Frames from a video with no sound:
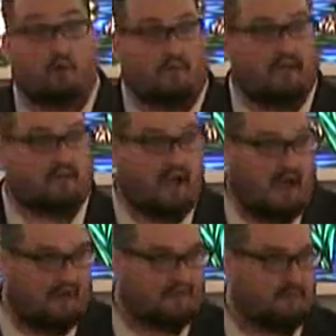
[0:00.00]
well, like
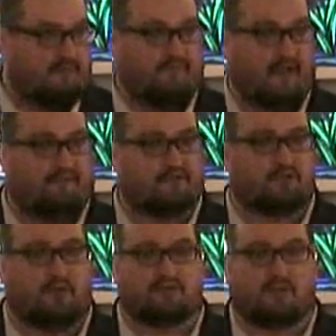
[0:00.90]
God has been faithful
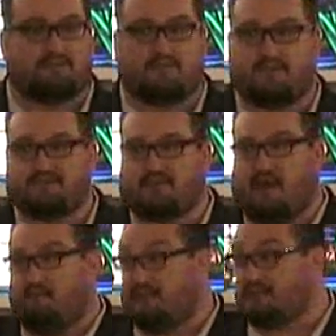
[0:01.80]
to us up to this
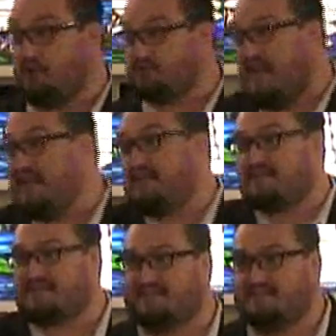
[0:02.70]
time. Let's go take
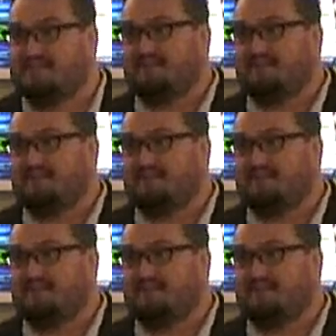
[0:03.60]
it.